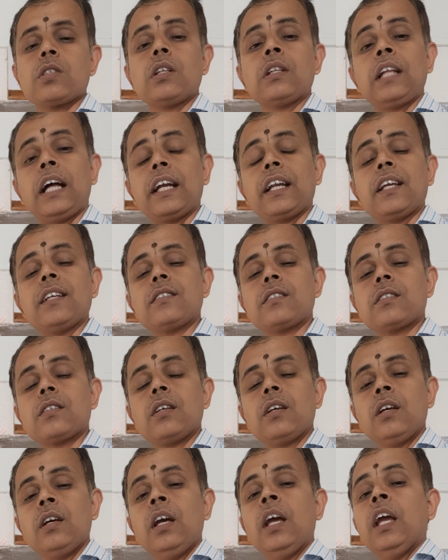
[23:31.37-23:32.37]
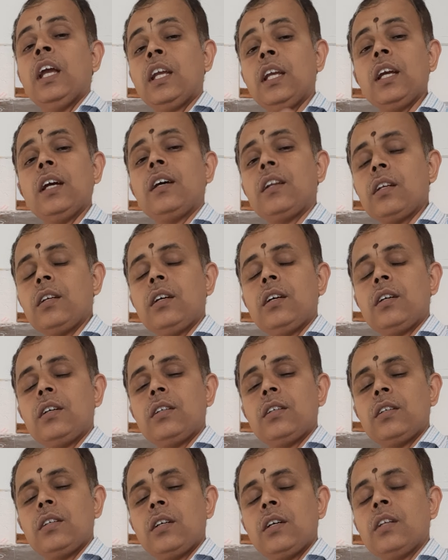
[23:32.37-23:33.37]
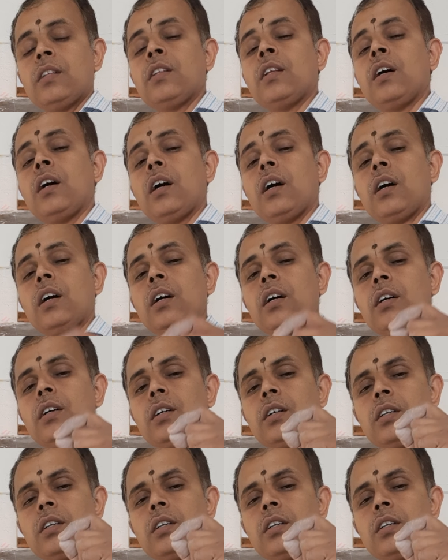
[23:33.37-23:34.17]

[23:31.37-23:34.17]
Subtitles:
that is here the